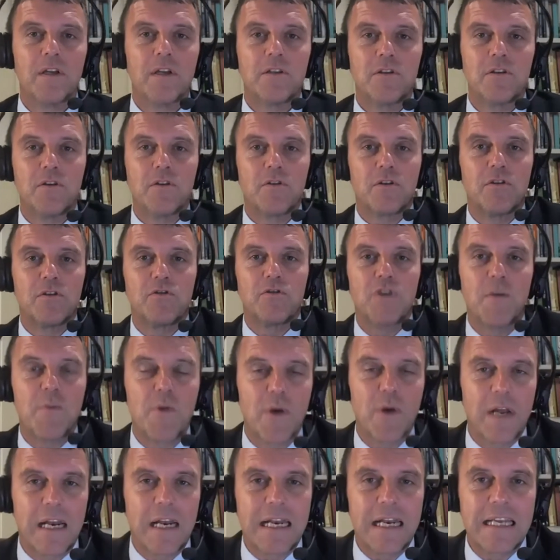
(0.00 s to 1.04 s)
to contribute
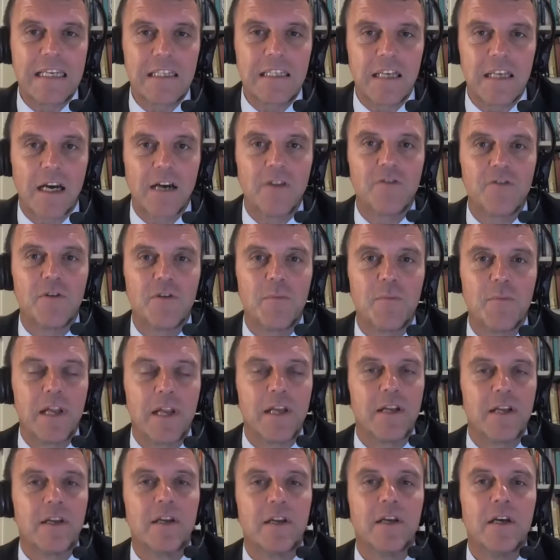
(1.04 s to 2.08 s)
at least $100
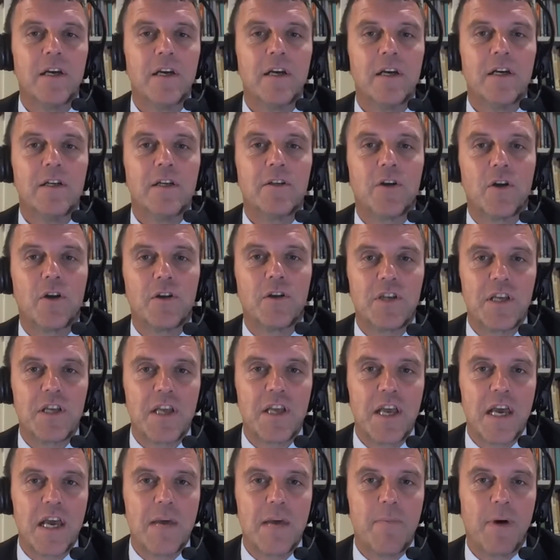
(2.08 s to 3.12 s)
billion a
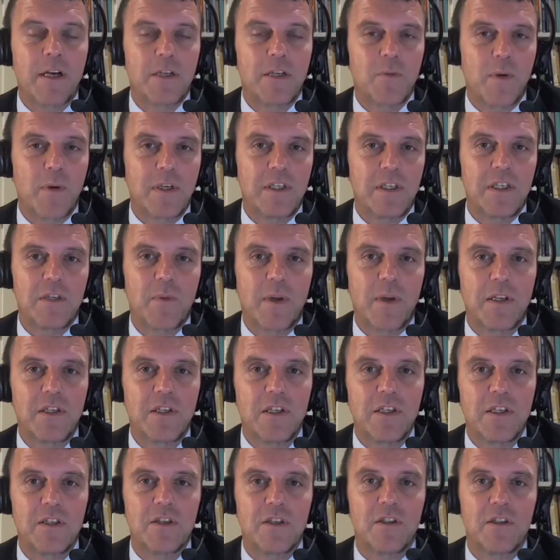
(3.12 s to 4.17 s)
year by
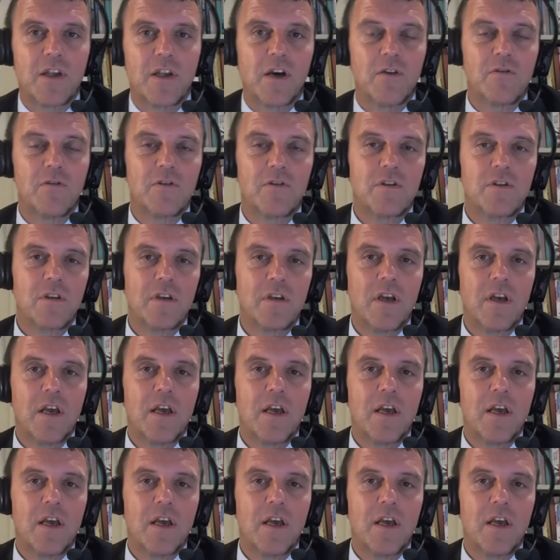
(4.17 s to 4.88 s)
2020 to those